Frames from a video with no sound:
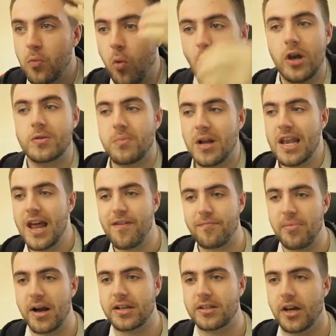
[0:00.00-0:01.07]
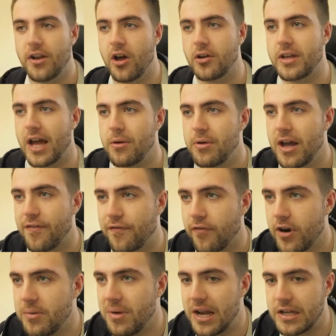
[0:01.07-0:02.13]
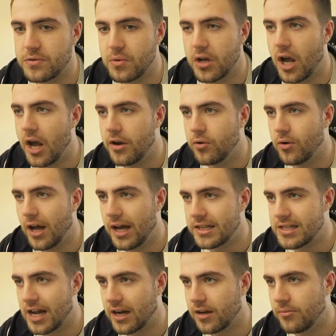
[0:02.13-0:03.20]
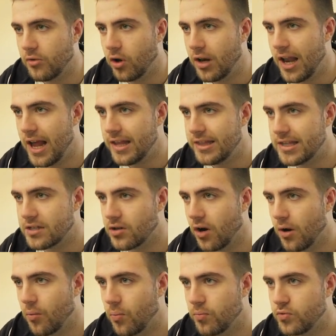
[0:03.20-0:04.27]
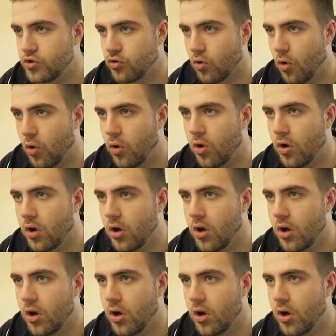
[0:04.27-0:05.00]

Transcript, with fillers: what has my left back done? Okay, we have 3 minutes. We're going all out attack. I'm not letting this guy draw.